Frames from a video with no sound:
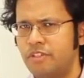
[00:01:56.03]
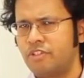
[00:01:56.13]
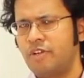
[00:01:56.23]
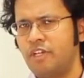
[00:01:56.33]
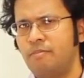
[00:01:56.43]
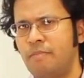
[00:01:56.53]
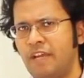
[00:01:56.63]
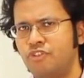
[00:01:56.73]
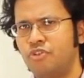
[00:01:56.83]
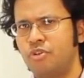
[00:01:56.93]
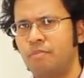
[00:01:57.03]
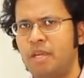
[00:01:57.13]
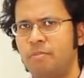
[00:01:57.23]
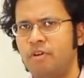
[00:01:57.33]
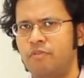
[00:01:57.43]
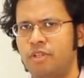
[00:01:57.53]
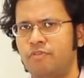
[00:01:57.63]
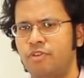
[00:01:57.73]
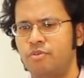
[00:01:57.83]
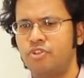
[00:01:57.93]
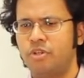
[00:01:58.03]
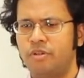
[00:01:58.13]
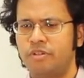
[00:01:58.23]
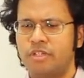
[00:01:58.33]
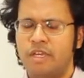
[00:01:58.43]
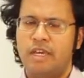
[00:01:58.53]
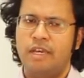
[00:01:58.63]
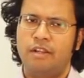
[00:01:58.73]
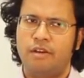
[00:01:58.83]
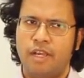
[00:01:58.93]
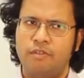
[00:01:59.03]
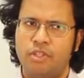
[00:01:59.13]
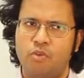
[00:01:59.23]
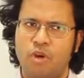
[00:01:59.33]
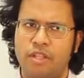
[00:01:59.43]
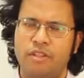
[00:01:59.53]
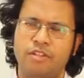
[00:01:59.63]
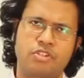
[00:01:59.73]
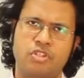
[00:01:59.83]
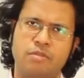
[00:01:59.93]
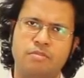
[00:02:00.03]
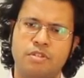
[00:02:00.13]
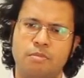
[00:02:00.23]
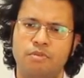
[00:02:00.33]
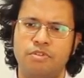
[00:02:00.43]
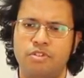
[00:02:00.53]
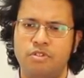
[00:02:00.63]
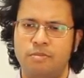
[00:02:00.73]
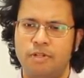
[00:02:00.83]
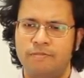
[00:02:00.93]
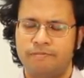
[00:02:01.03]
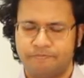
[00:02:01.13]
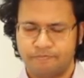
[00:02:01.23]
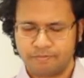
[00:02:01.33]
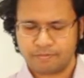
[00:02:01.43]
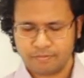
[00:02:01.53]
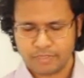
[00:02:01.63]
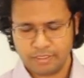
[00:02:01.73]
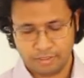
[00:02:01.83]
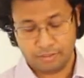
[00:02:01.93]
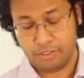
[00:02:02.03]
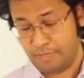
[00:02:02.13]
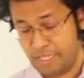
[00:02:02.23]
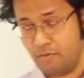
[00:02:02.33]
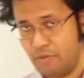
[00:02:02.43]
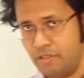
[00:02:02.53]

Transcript: Let's try to match your paper with a few journals and arrive at the one that seems most suitable. To begin